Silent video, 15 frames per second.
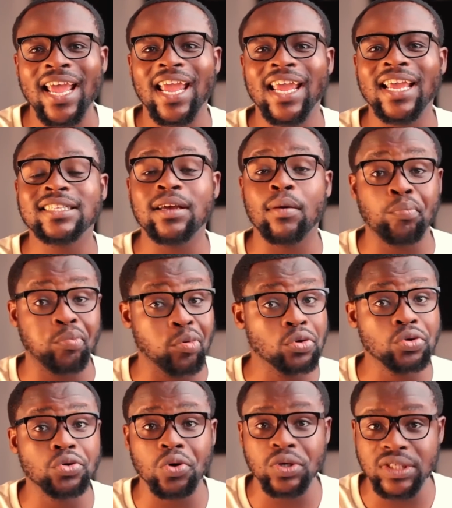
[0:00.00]
He's a
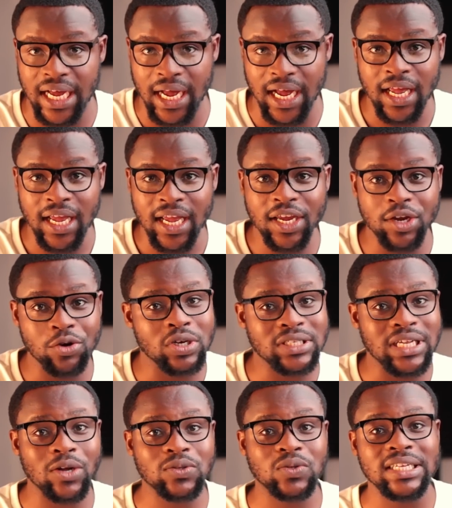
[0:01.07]
bulldozer. He
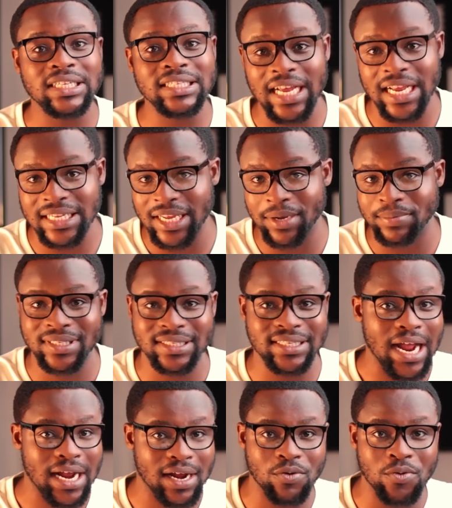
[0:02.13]
knows how to intercept,
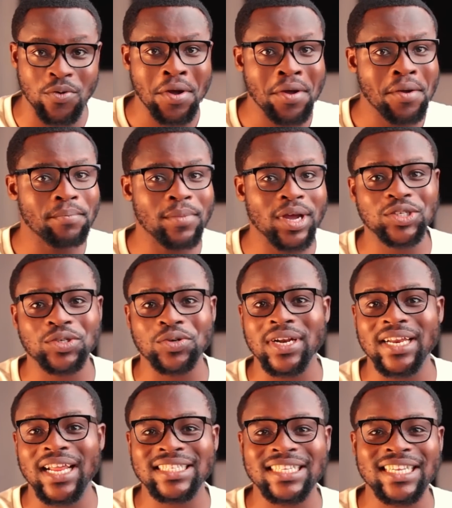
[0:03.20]
tackle, make
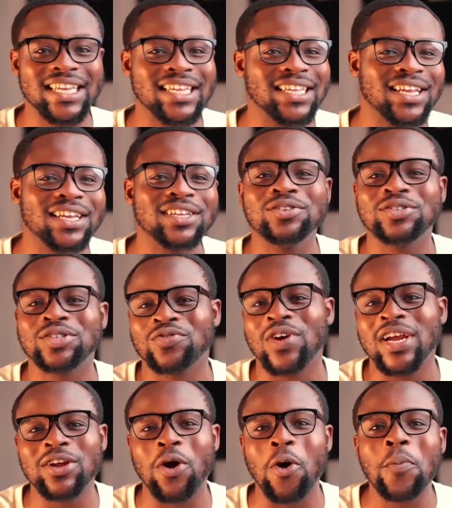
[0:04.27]
sure that he
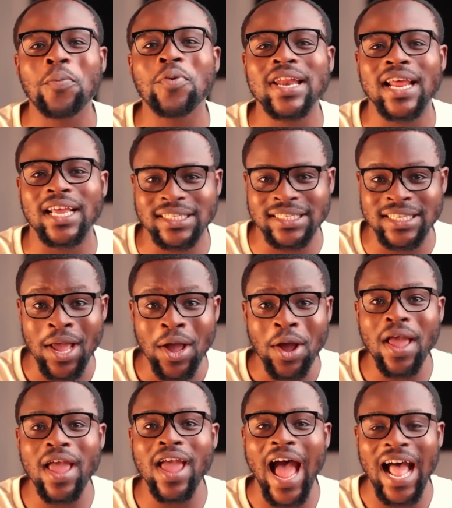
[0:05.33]
destroys the opponent's
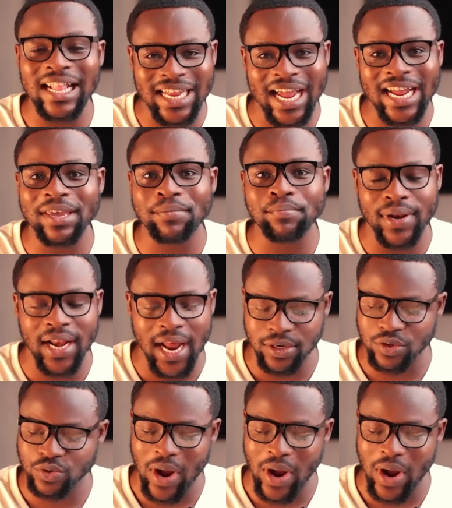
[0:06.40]
attacking plan.